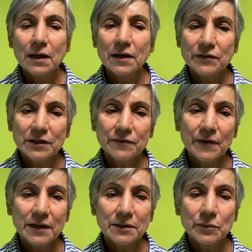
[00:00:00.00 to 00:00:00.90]
Heavenly
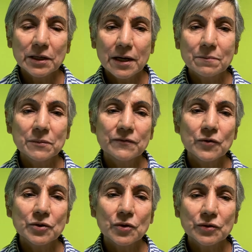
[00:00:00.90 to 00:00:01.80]
Father, we come
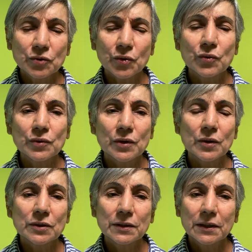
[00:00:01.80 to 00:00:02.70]
before your throne,
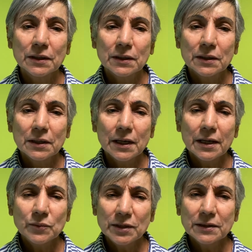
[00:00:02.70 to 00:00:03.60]
Lord,
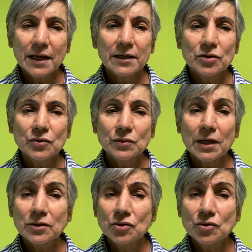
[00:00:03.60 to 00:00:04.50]
and we thank you
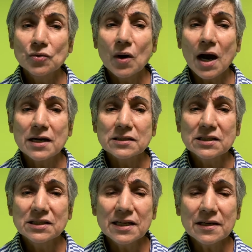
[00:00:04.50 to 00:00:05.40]
that you are
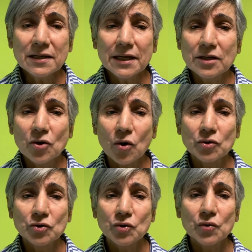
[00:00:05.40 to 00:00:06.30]
still in
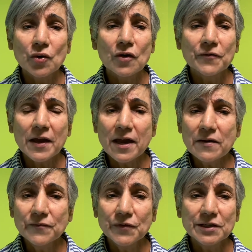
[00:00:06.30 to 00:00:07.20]
control of
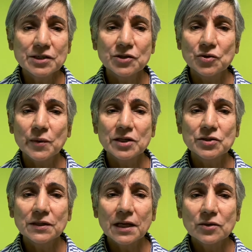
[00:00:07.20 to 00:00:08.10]
every
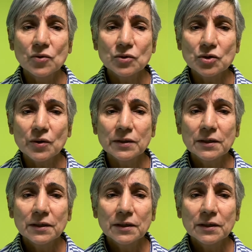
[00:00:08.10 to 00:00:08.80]
situation that goes on,